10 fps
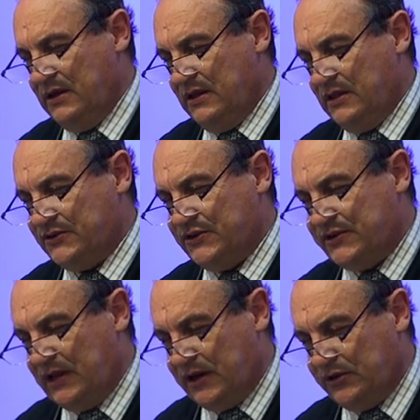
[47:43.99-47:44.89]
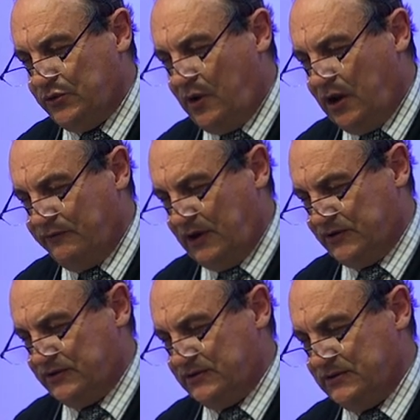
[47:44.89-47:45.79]
This is a letter to all of
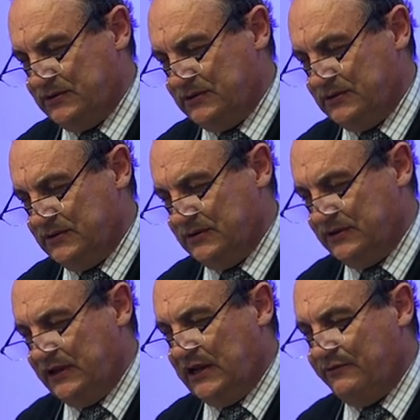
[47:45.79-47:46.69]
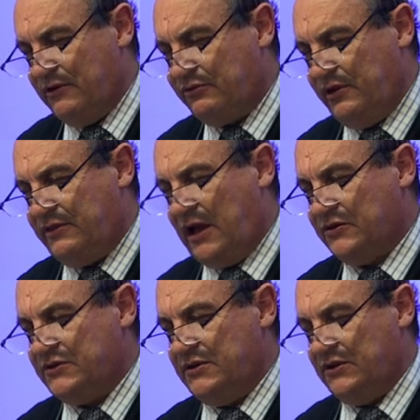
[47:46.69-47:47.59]
us delivered
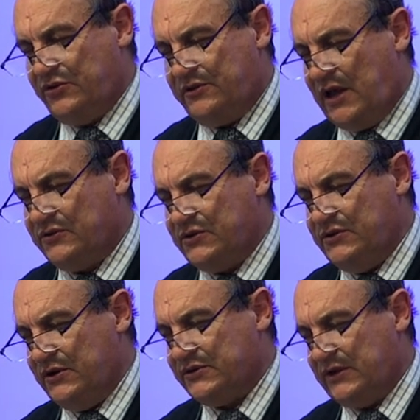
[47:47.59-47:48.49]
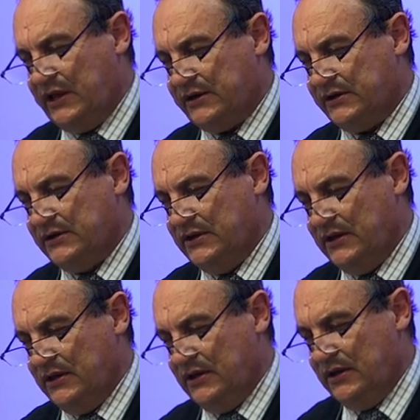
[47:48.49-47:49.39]
3,000, uh, 2,000 years later,
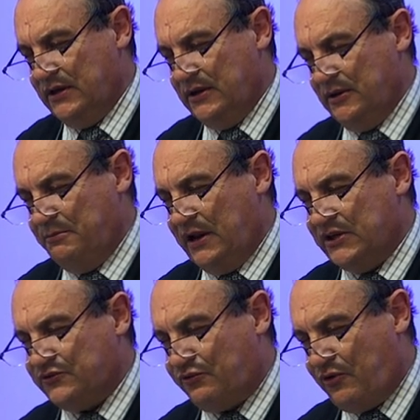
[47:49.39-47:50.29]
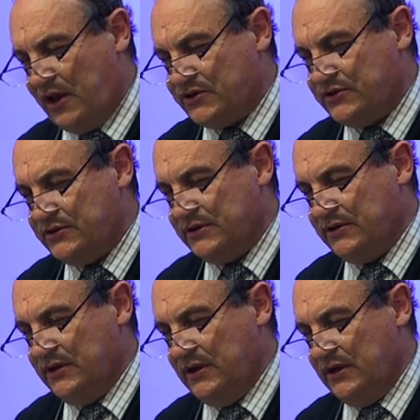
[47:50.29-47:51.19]
but as fresh
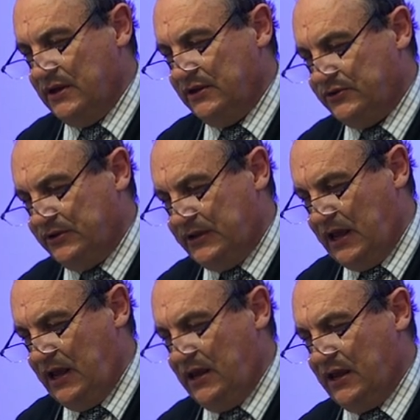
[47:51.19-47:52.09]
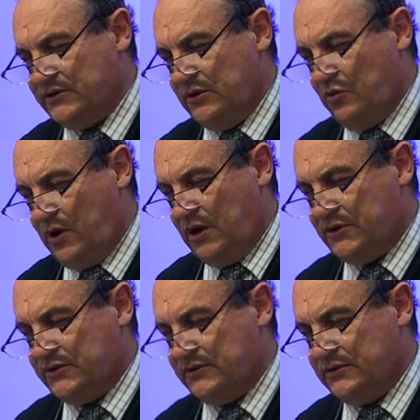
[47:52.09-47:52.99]
today as it
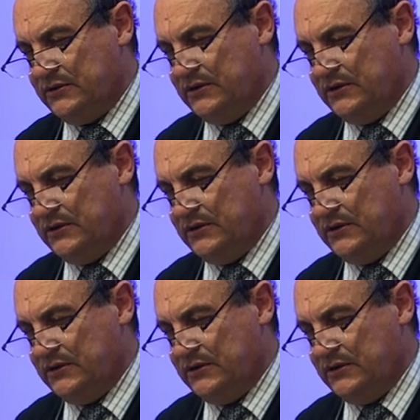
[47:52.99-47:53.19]
was